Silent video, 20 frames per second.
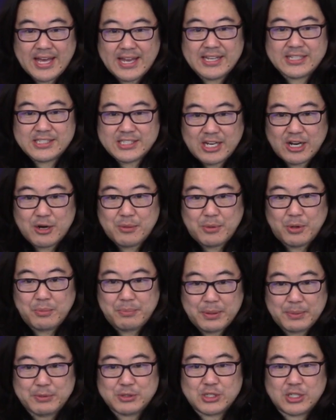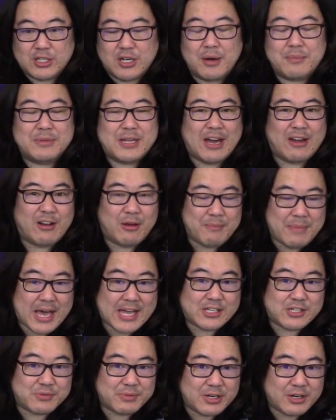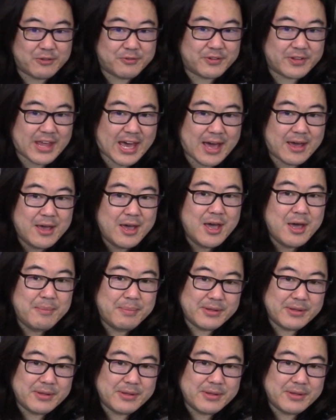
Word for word: that is terrible, and people should come down on Matcherino for that.